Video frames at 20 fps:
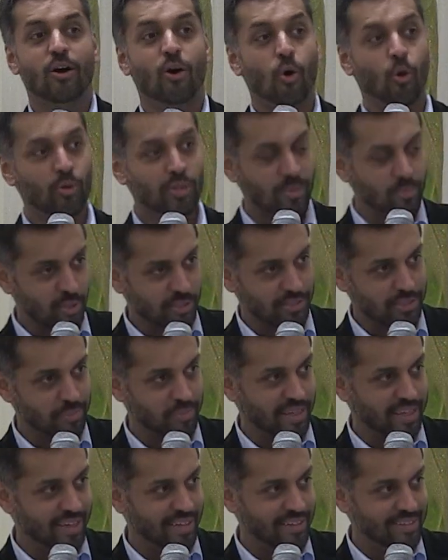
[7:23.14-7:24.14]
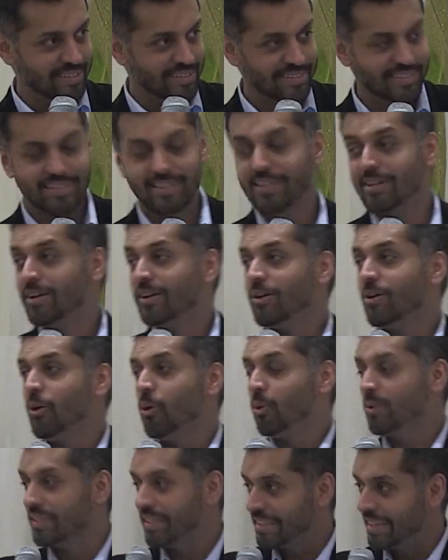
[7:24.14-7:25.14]
Only Muslim kid,
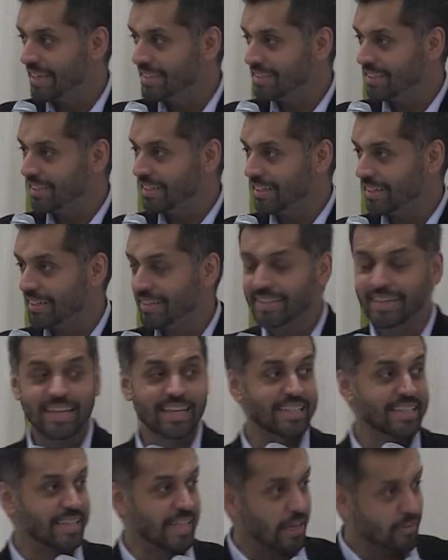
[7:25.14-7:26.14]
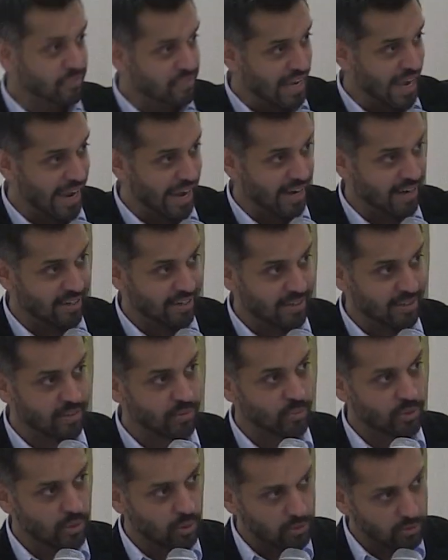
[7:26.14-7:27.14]
only Desi kid,
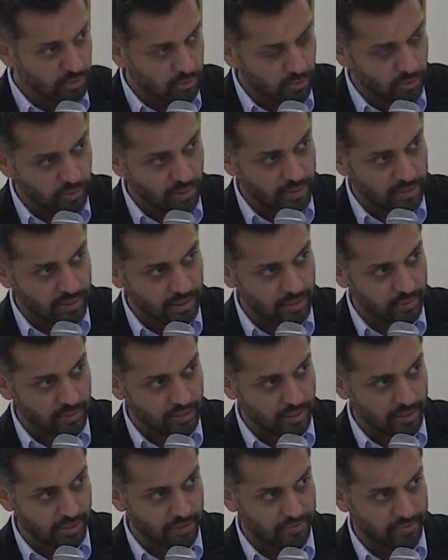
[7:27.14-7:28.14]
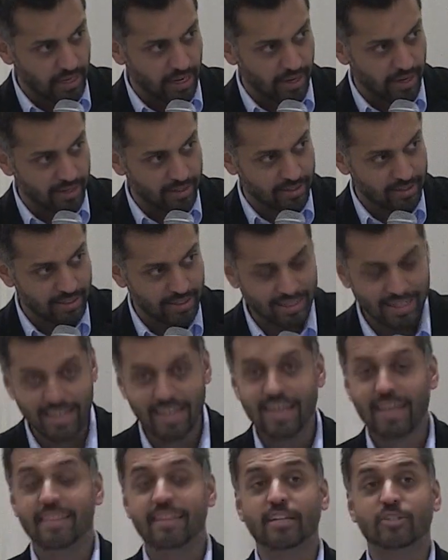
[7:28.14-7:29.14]
left-handed. We only do one thing with the left hand.
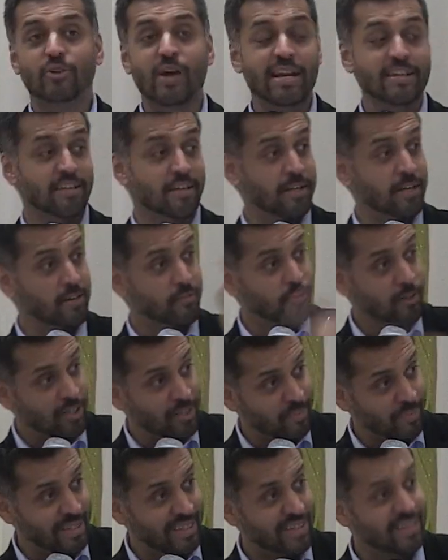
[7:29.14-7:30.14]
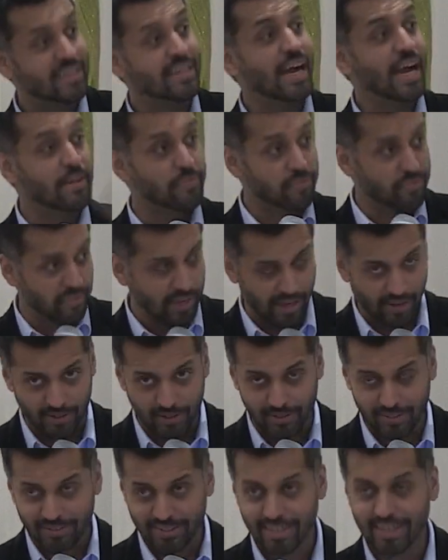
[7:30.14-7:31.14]
They tried to convert me. I
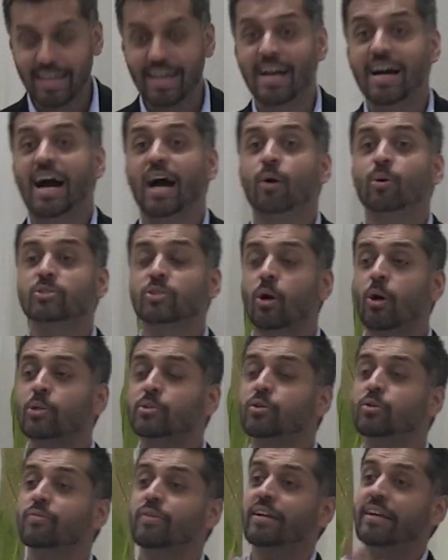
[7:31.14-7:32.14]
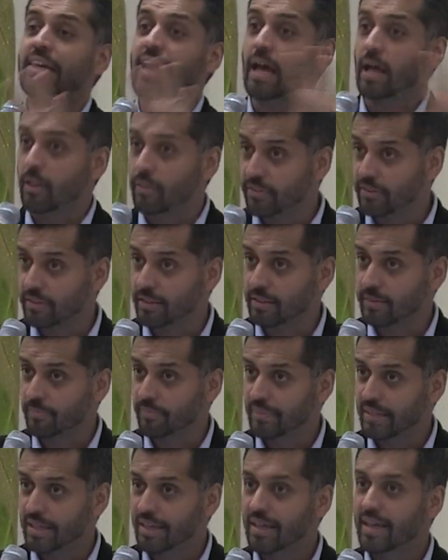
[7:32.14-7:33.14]
failed. I was also very healthy.
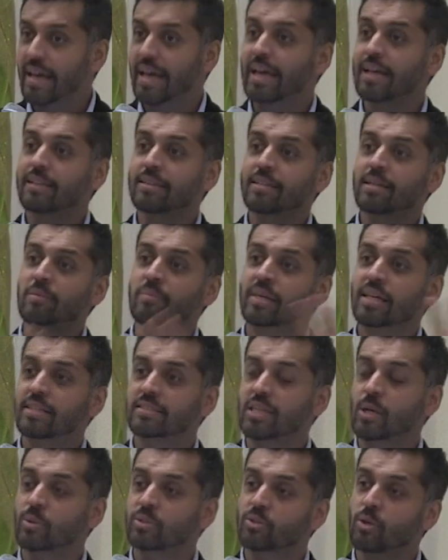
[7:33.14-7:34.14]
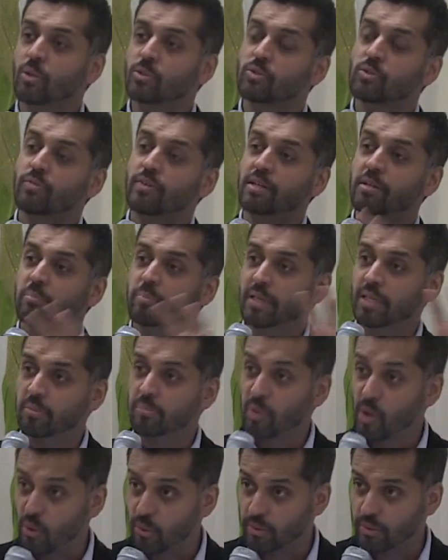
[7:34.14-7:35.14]
Healthy means I was also very
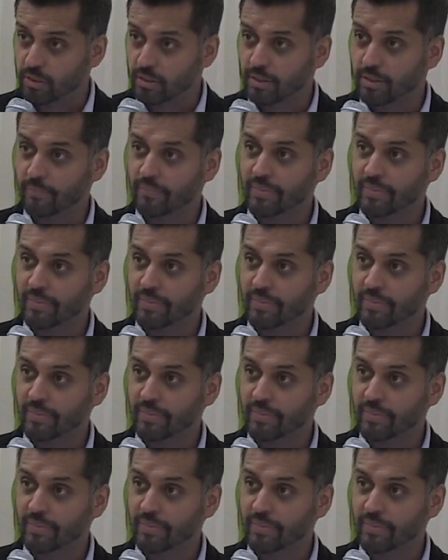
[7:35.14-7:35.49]
big-boned.